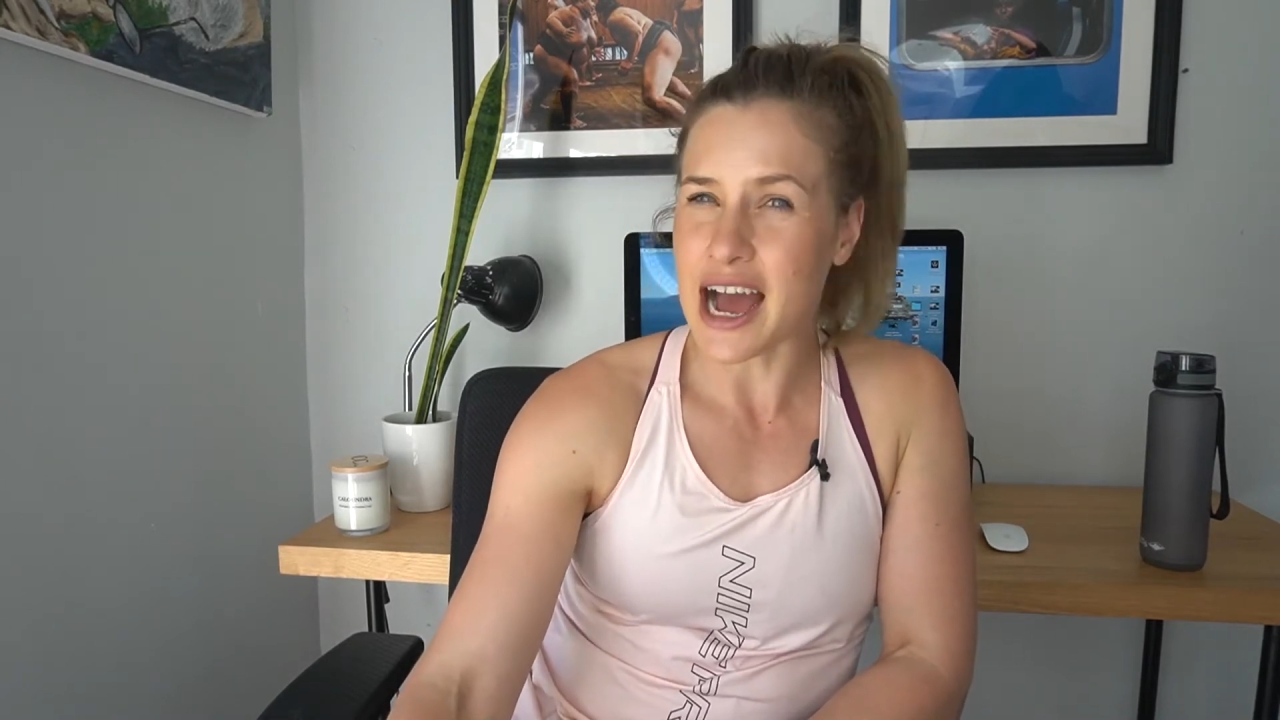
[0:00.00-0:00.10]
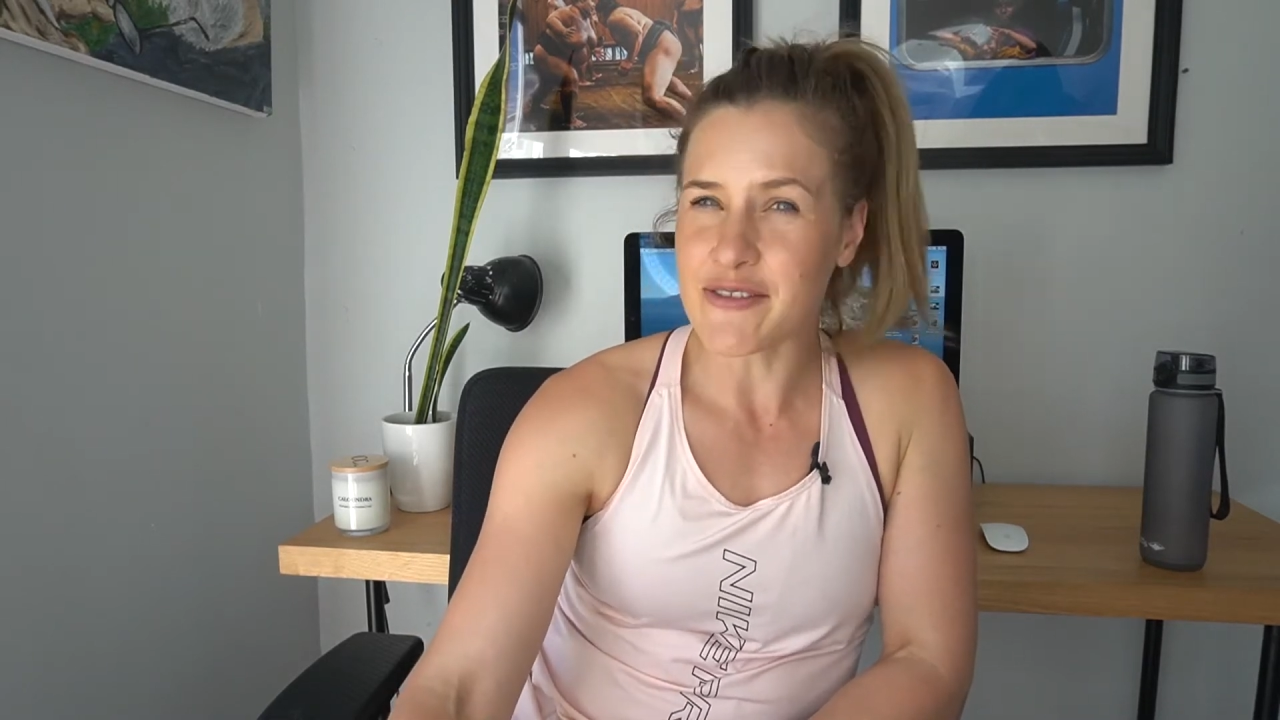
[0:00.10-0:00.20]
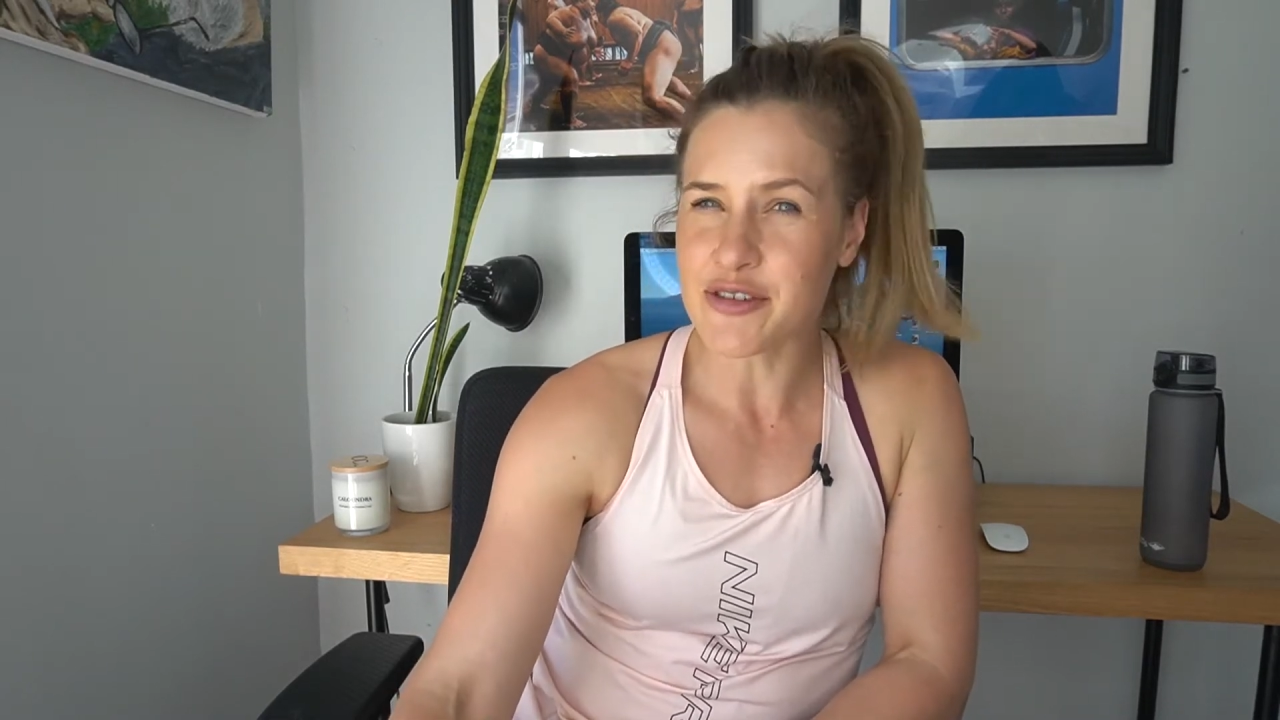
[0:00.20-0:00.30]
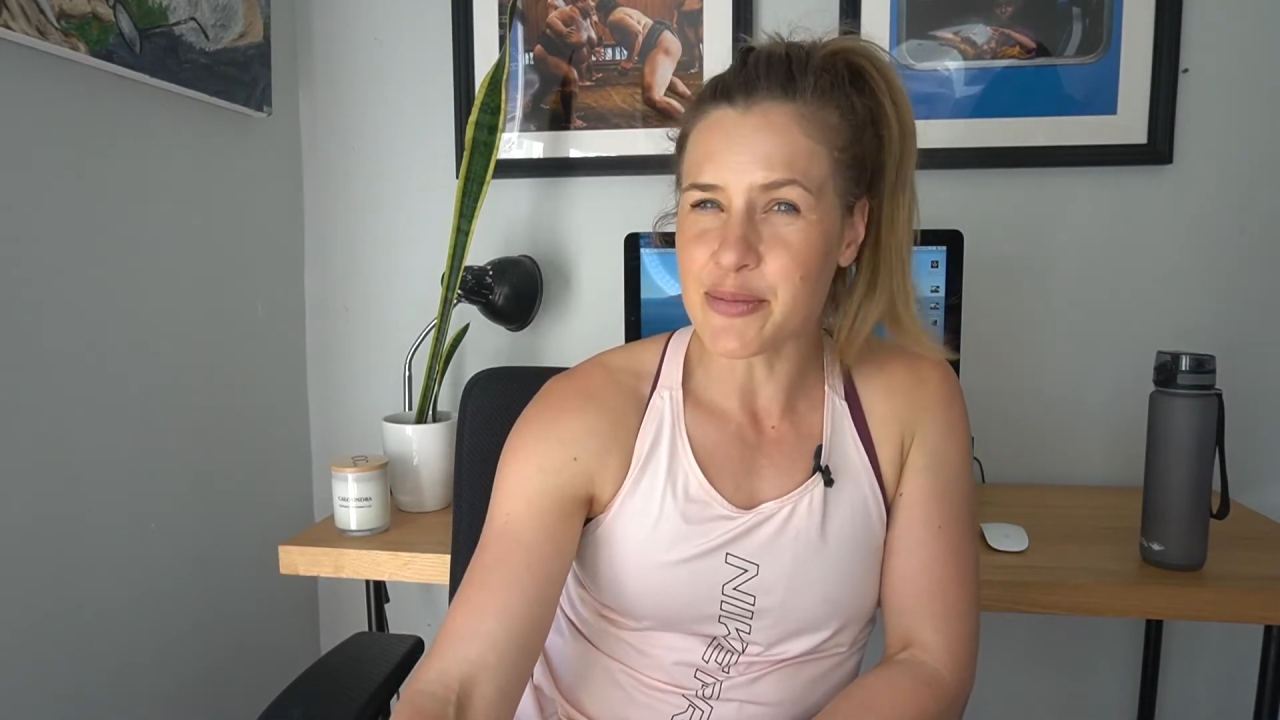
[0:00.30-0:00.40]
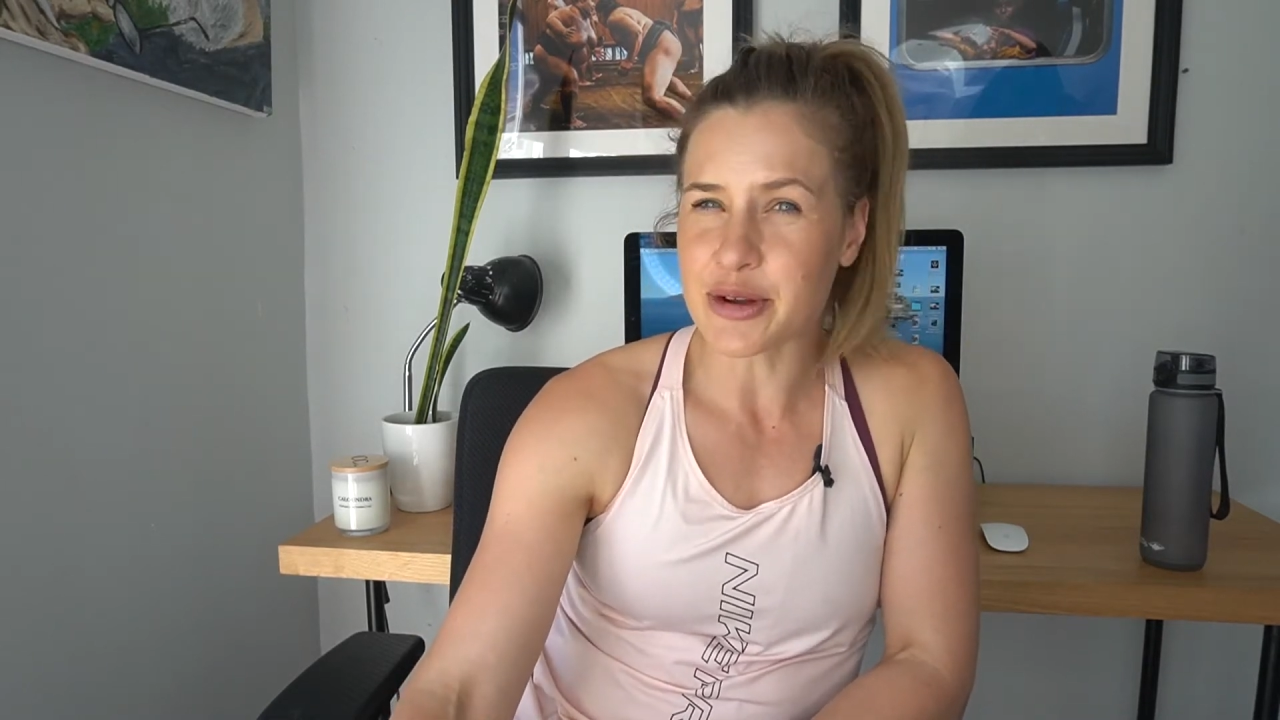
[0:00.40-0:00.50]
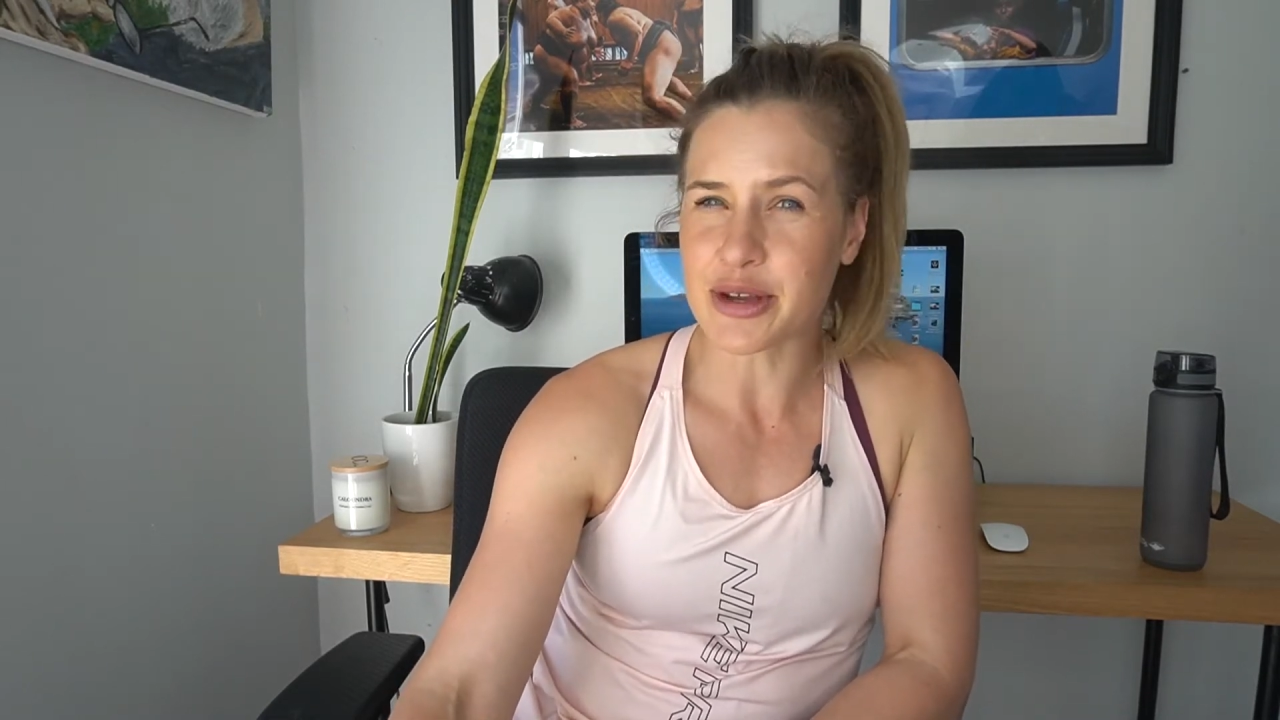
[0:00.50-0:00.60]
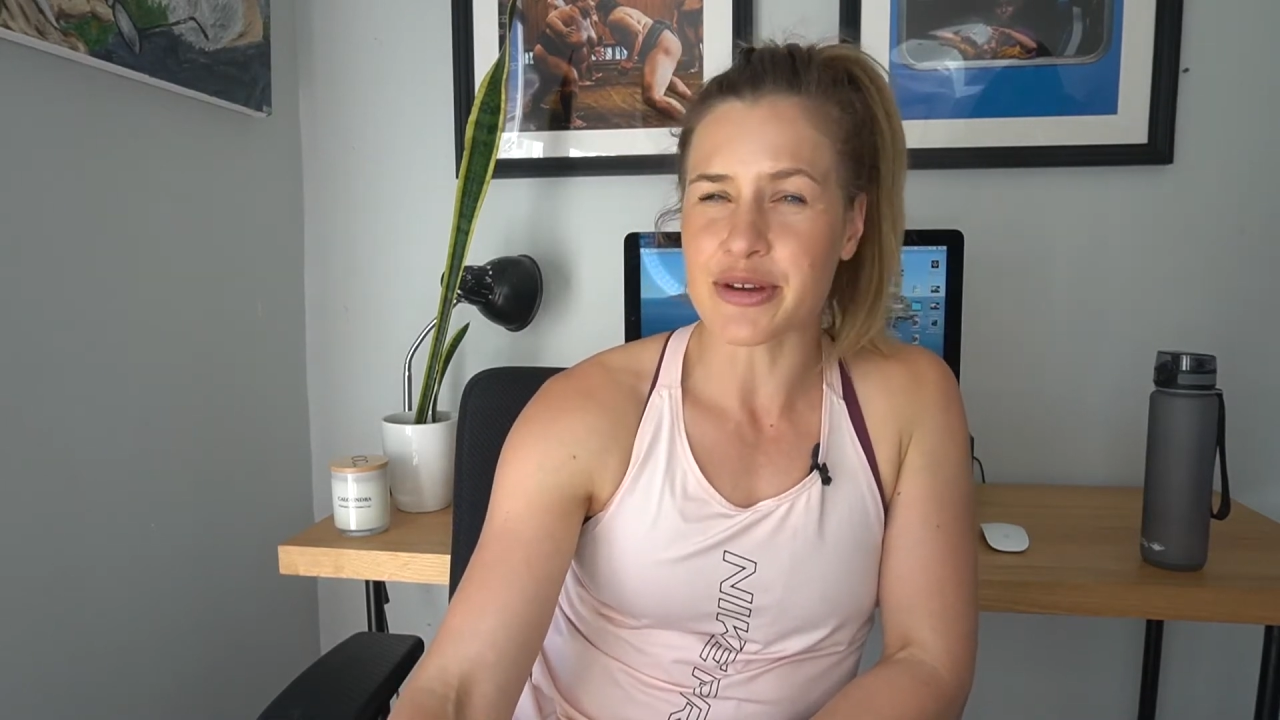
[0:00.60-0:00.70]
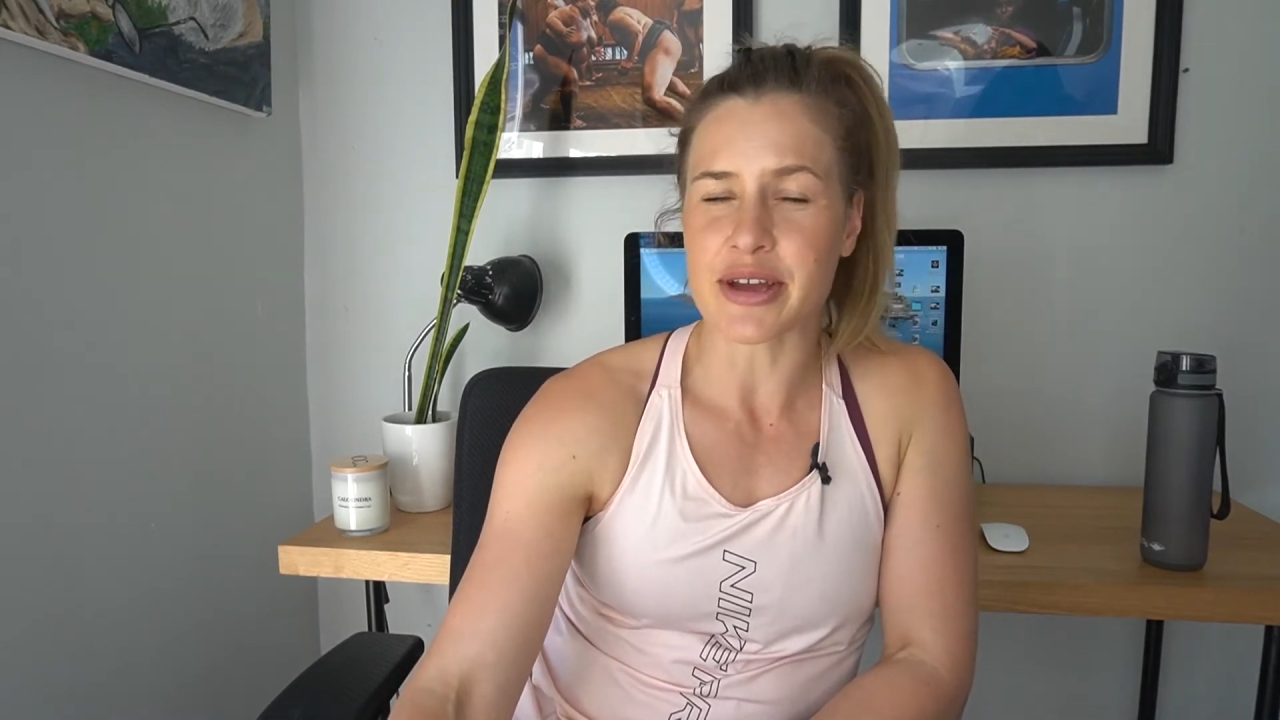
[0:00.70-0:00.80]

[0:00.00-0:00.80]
unfamiliar